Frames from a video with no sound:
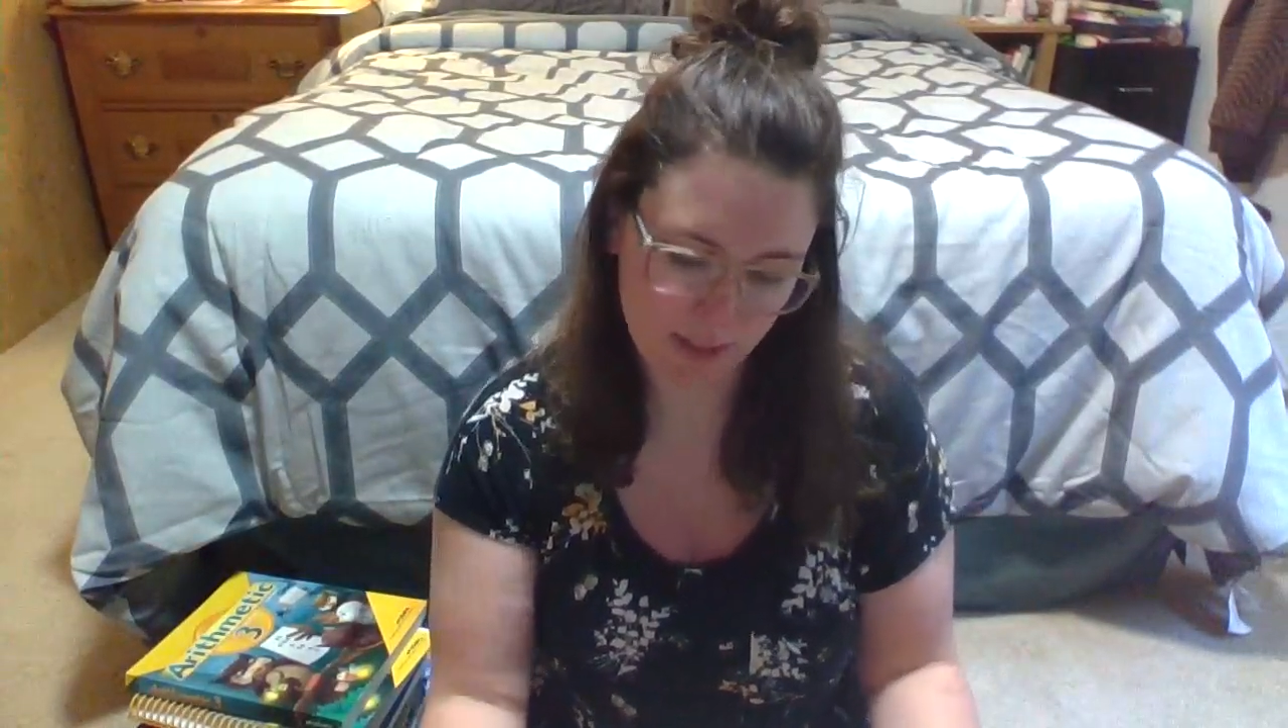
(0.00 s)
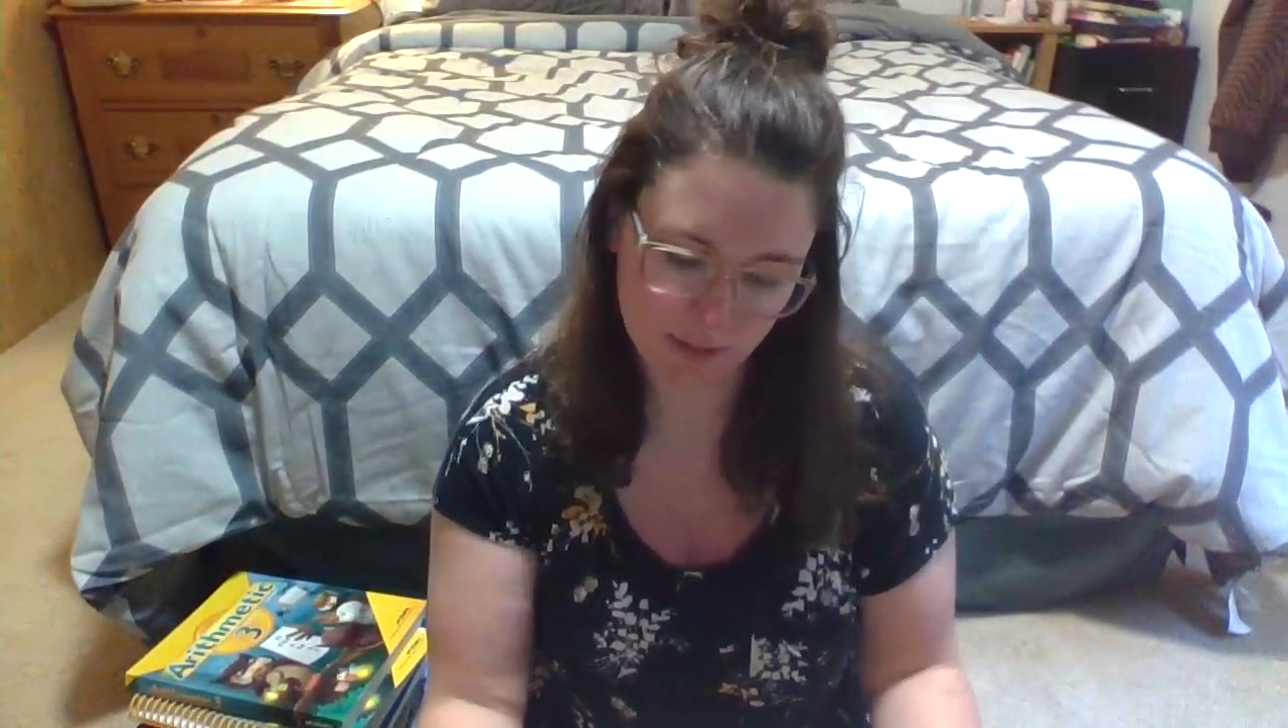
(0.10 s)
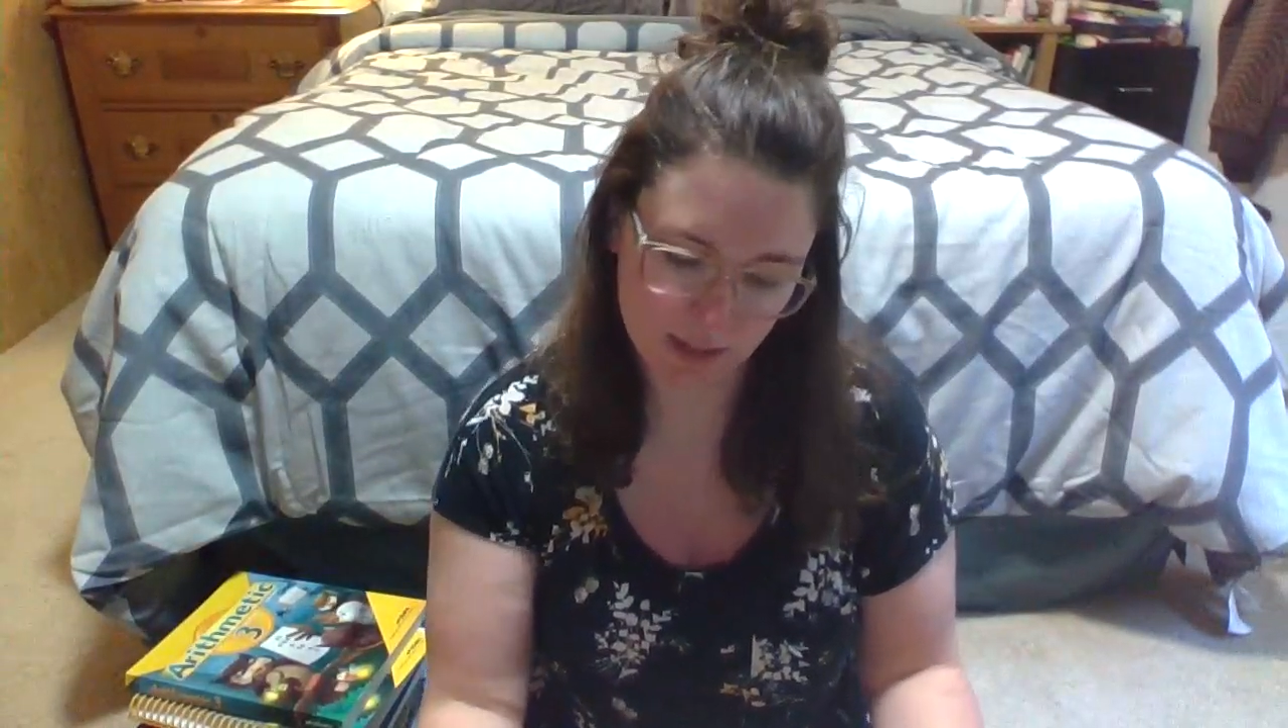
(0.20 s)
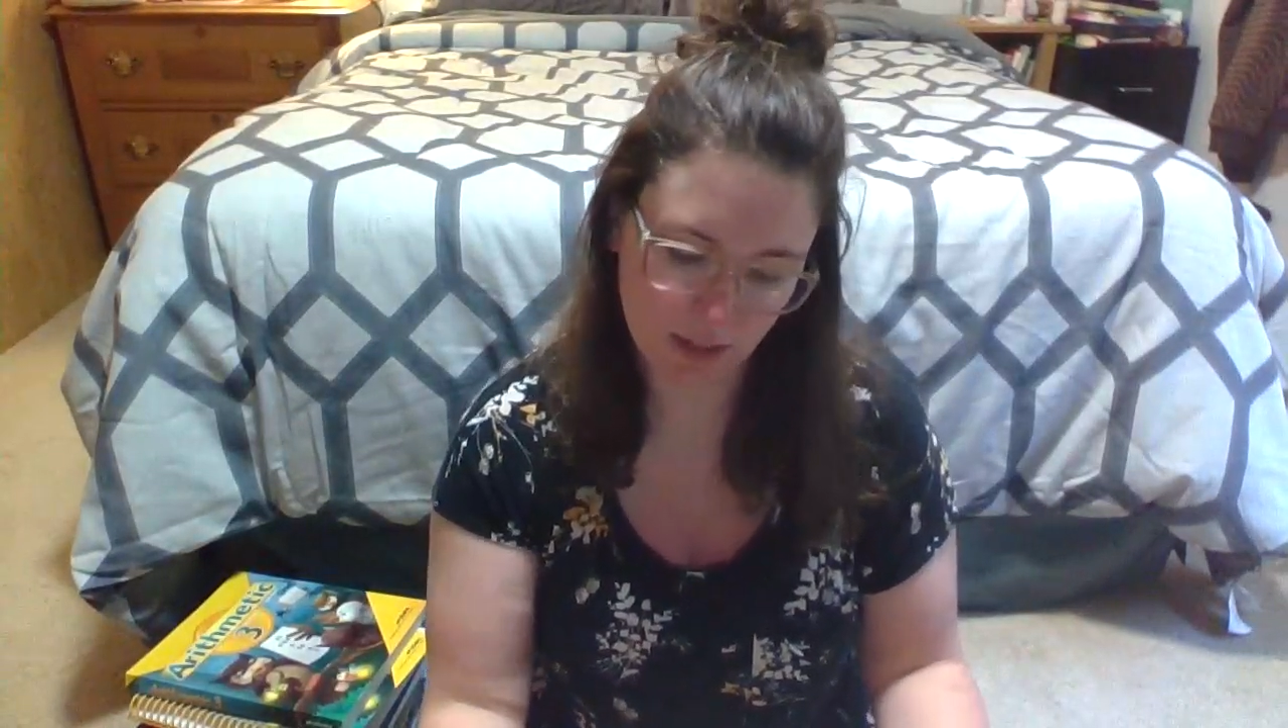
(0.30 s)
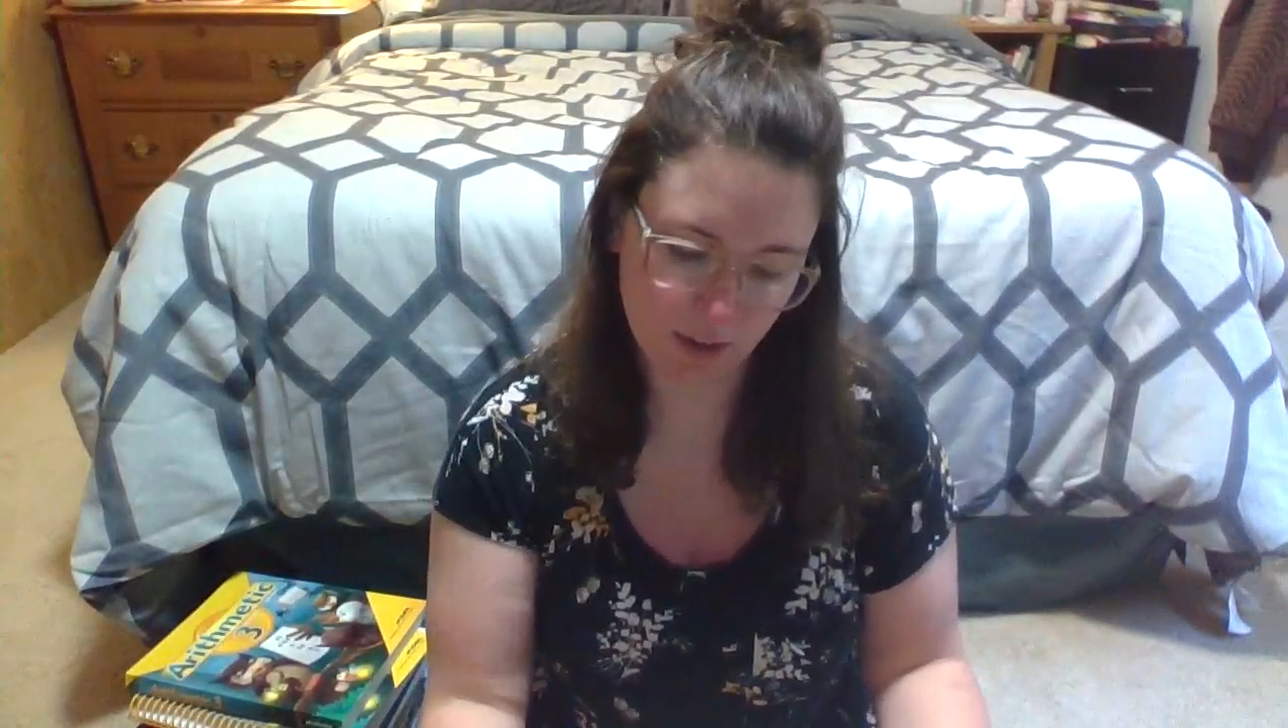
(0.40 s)
there's
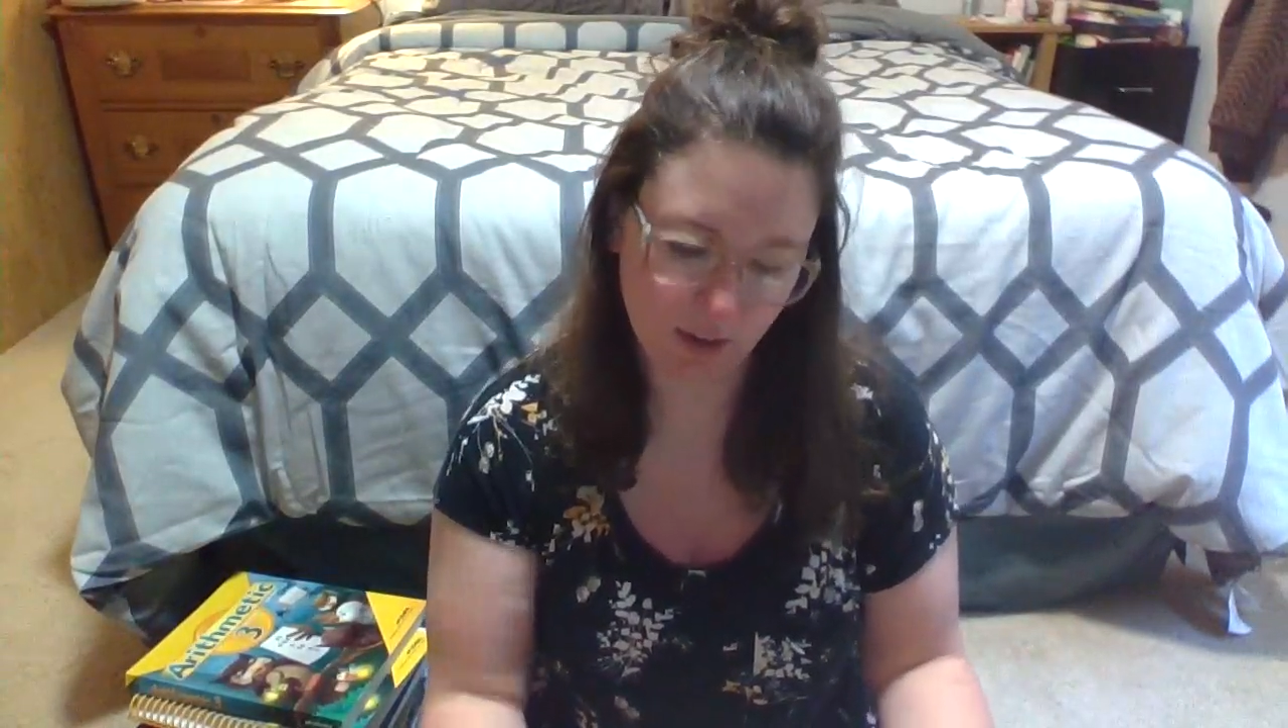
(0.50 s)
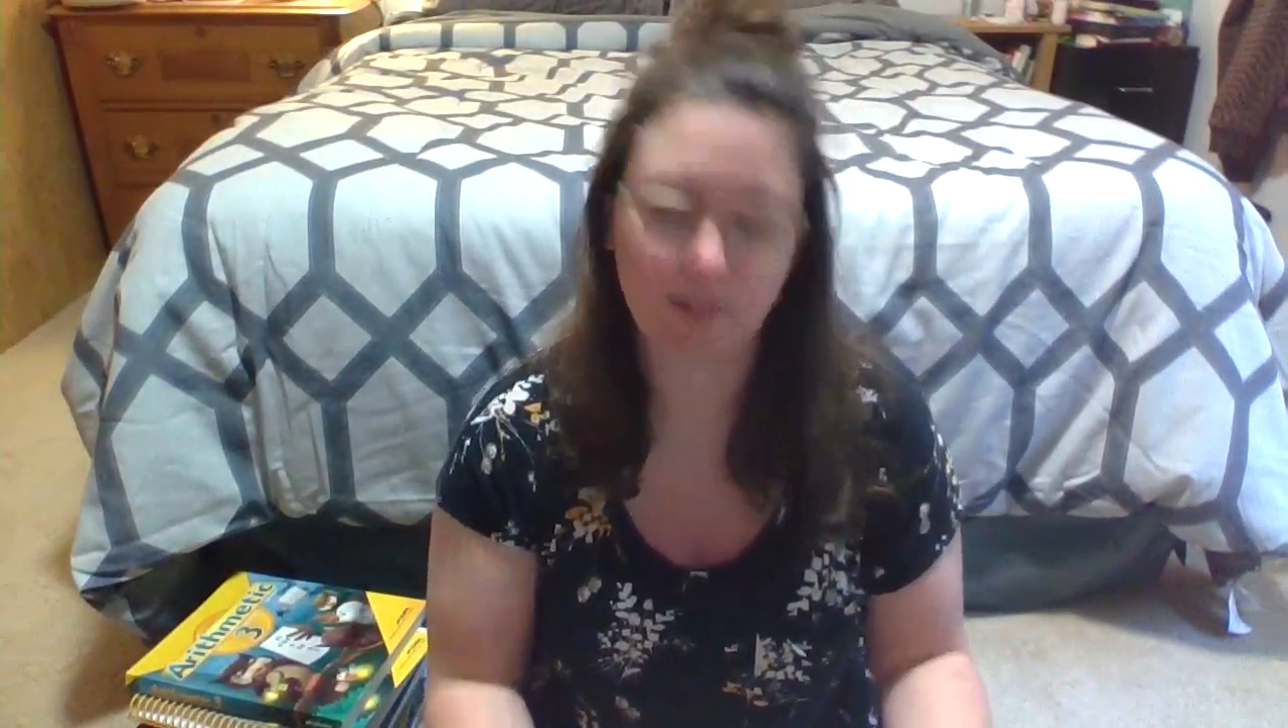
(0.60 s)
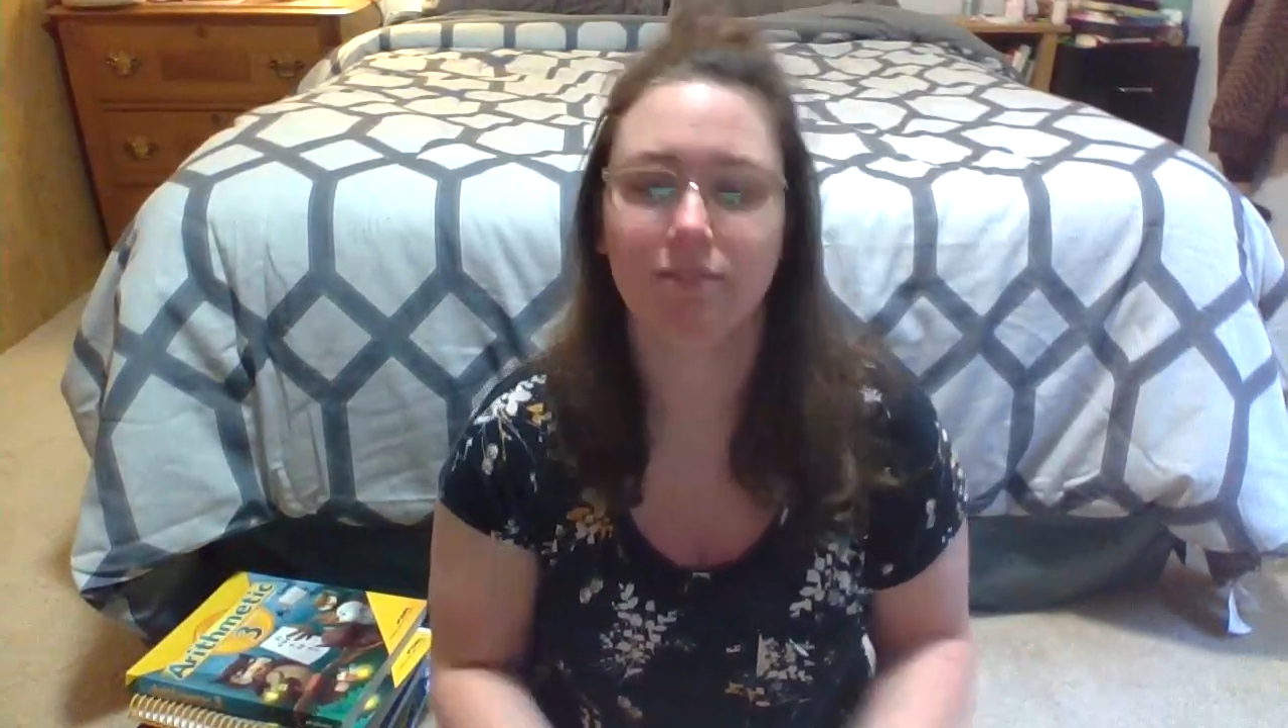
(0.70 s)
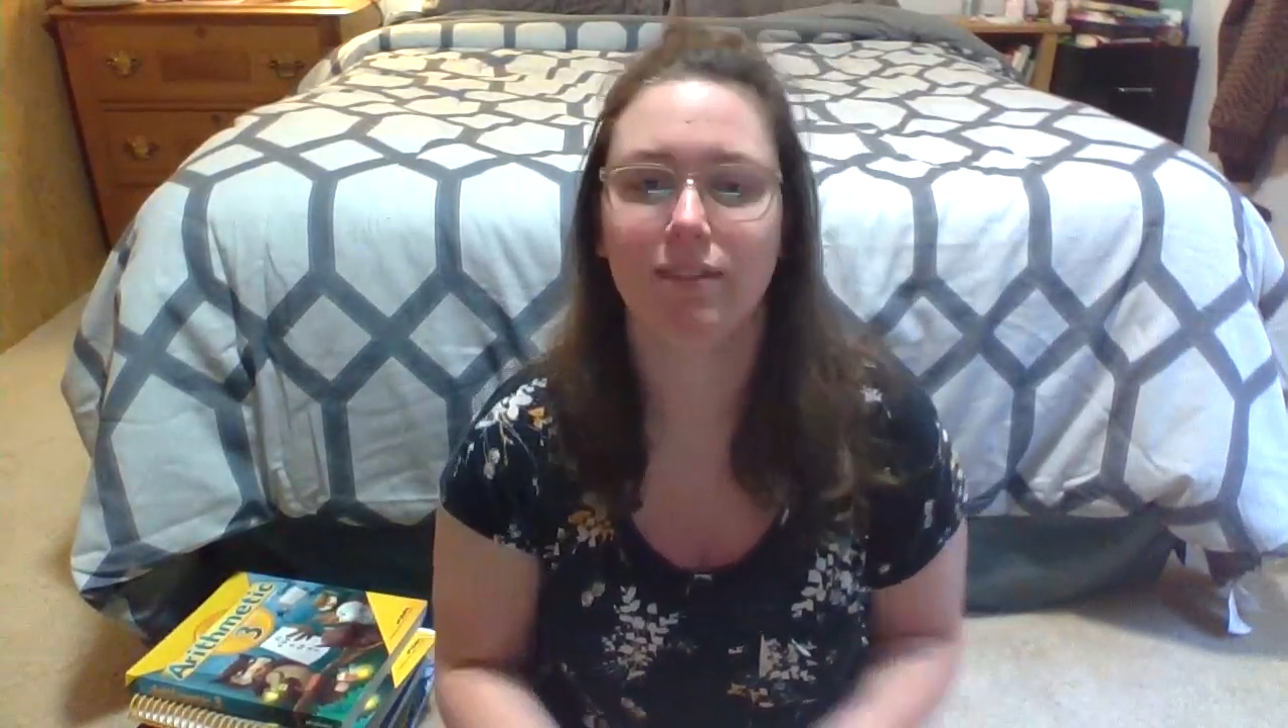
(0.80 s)
the kindergarten.